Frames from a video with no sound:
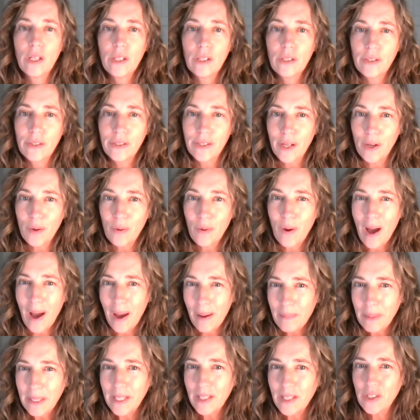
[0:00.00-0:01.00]
So I'm
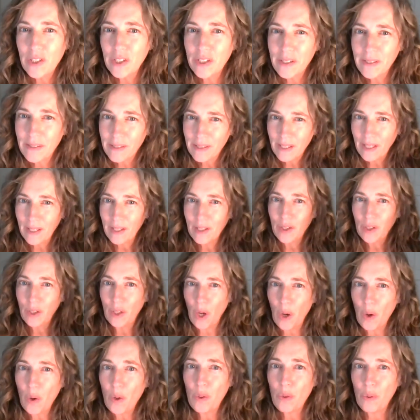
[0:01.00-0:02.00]
going to just
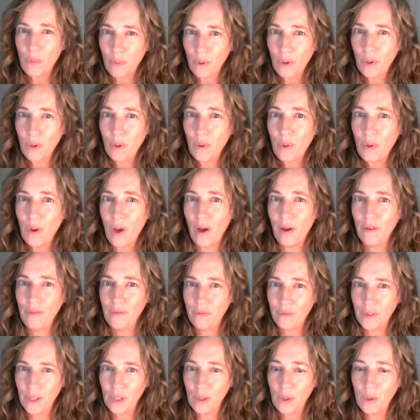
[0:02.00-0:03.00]
go through a
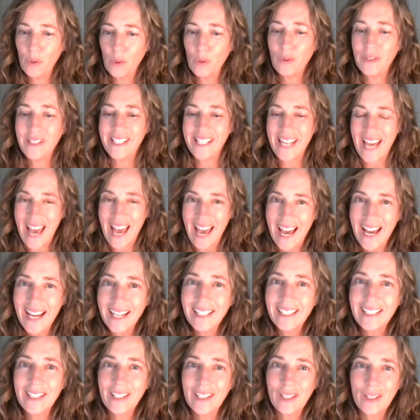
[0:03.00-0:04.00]
few
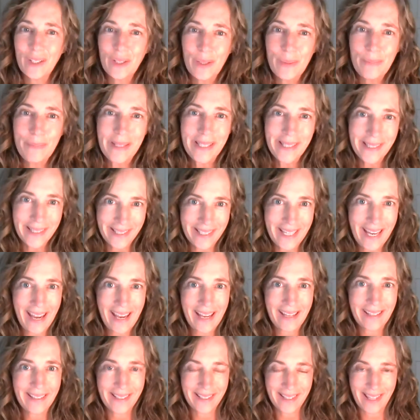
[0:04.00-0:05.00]
technical
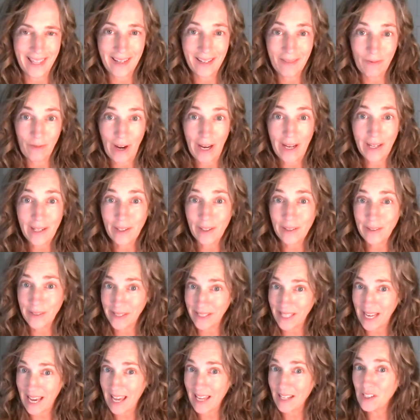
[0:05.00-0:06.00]
mistakes that writers
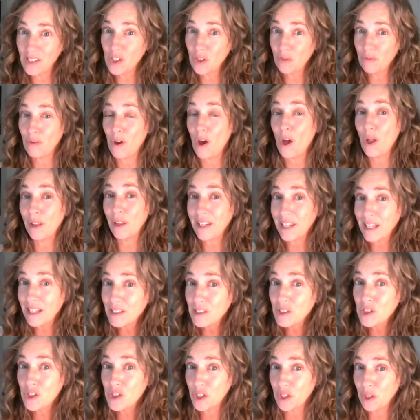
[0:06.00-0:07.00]
tend to fall
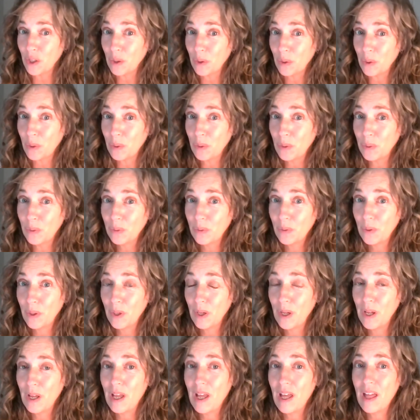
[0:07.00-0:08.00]
into
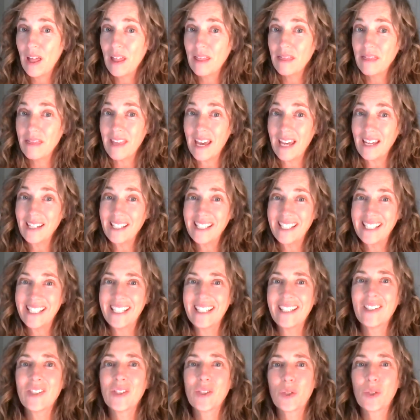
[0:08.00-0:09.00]
that
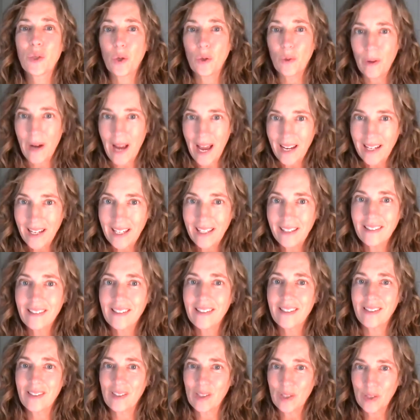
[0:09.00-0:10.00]
discredits
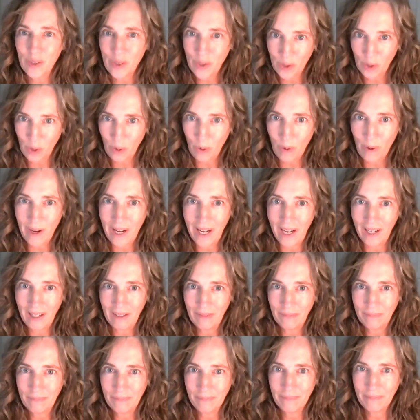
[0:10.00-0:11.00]
their story.
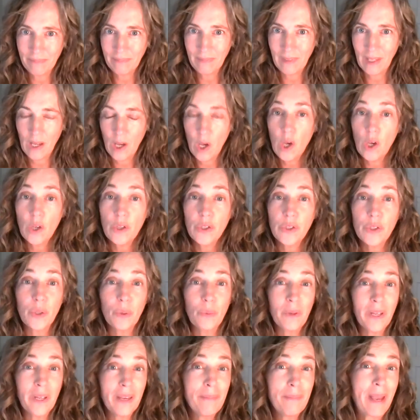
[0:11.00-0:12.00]
So
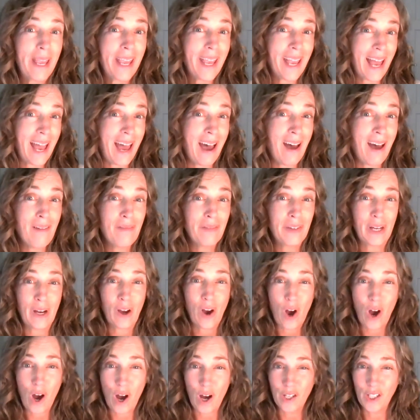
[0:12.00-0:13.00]
we may have an
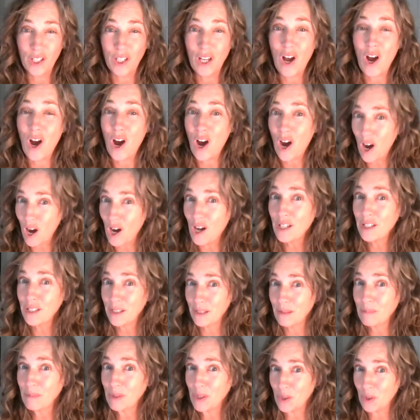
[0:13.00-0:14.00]

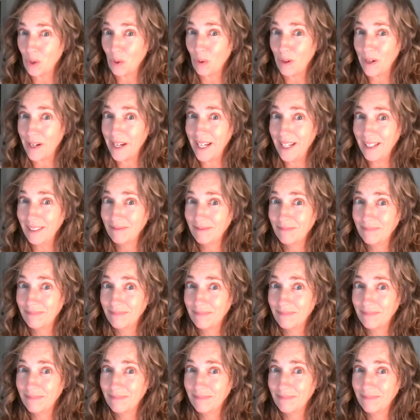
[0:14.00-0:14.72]
awesome story,